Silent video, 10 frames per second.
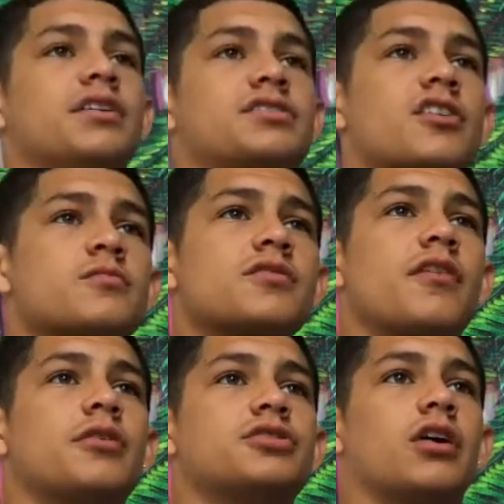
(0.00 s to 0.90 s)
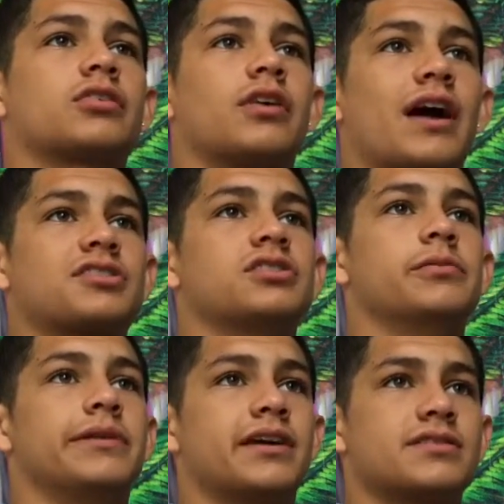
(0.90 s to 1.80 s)
In terms of how a doctor actually
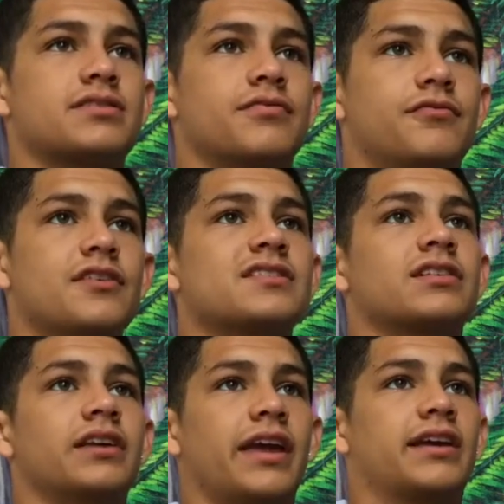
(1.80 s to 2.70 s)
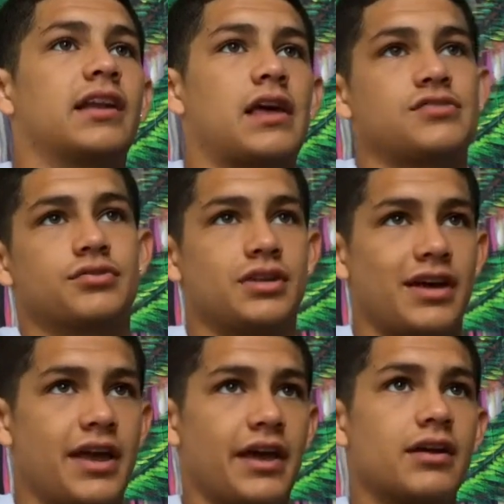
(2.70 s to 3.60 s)
begins to physically analyze your
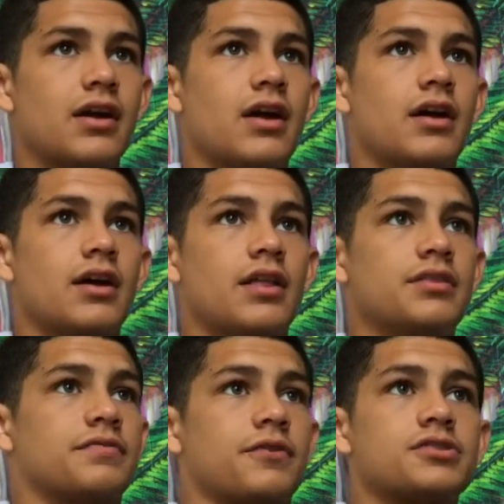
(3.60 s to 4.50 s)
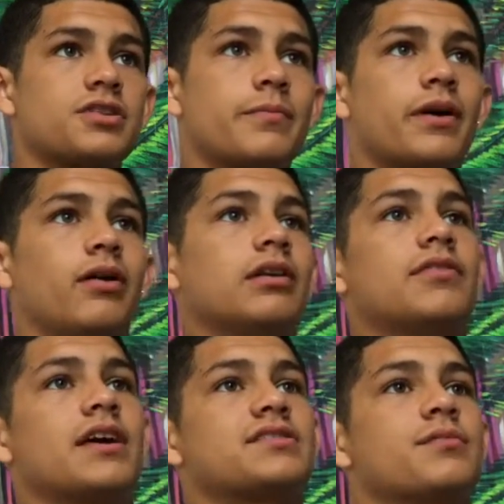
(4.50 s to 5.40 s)
DNA, they first compare all of
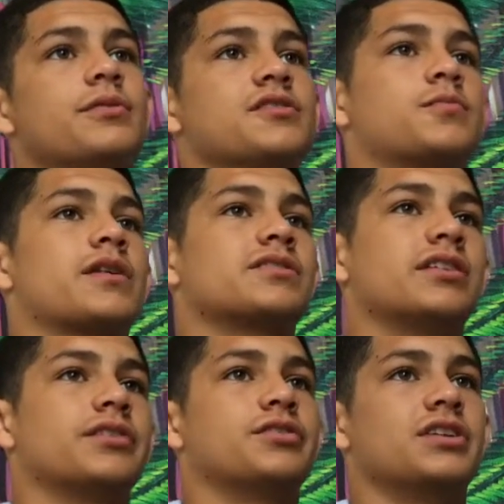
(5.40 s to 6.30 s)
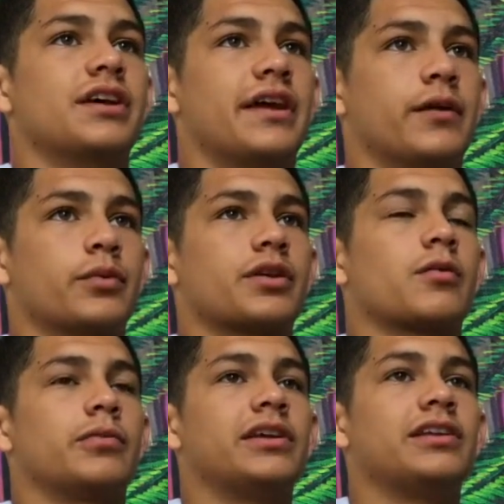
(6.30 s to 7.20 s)
the SNPs present in your DNA with the
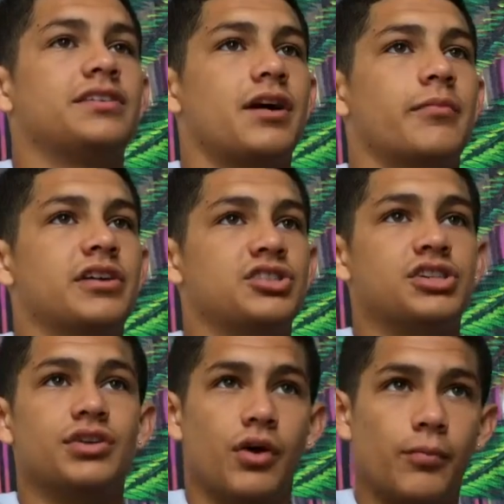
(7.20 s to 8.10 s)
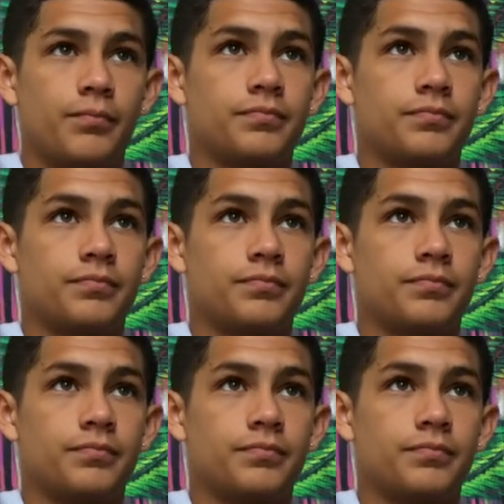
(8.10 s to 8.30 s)
completely dominant genome.